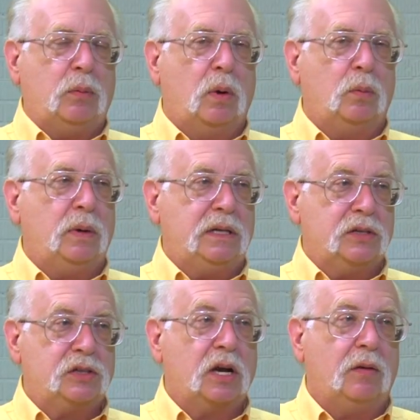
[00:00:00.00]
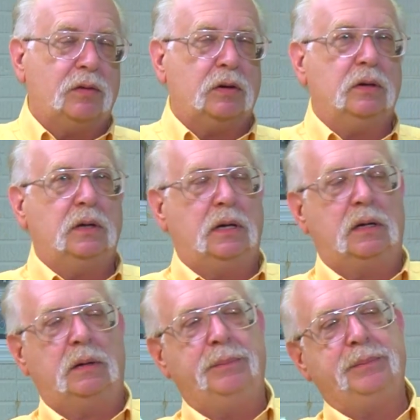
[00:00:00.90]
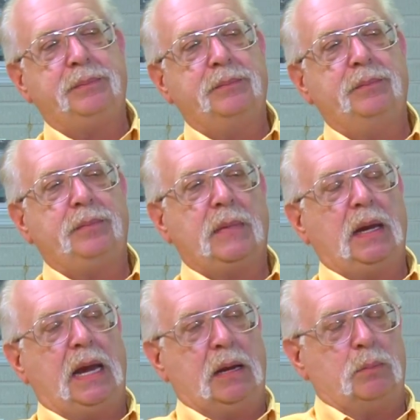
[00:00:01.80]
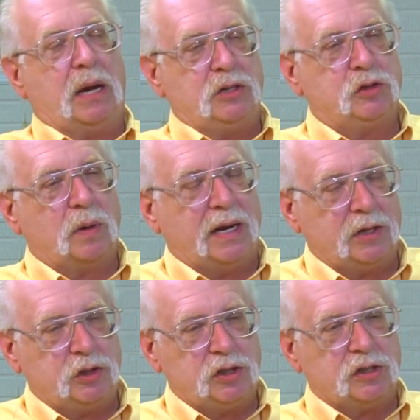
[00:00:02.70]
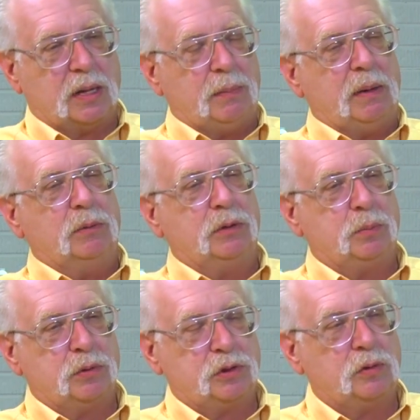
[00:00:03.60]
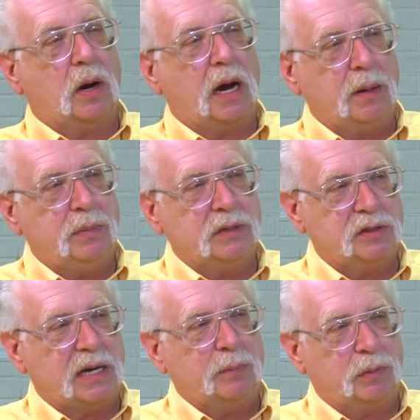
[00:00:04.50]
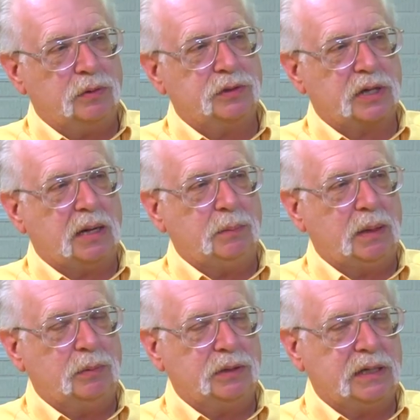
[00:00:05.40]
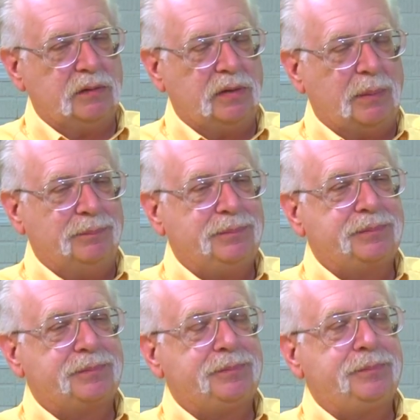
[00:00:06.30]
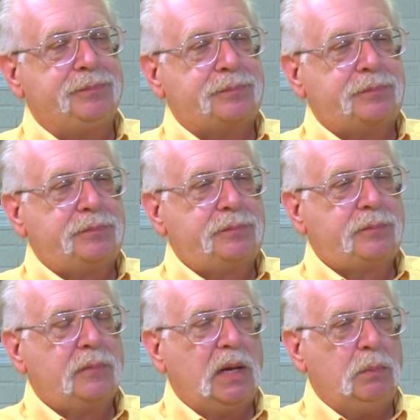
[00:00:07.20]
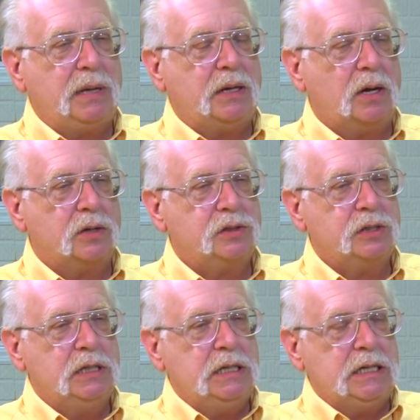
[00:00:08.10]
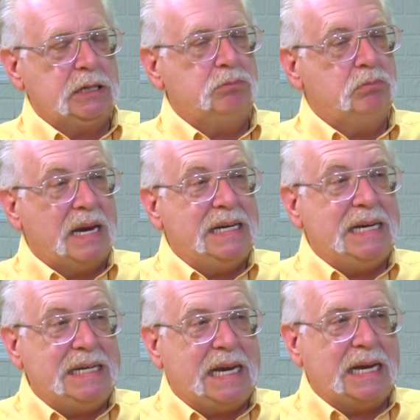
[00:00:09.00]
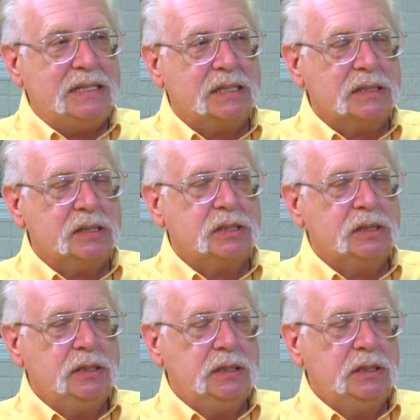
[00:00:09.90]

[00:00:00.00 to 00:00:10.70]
what we discover um, and by strategies I'm able to prescribe, examples I'm able to give them. Because in many cases,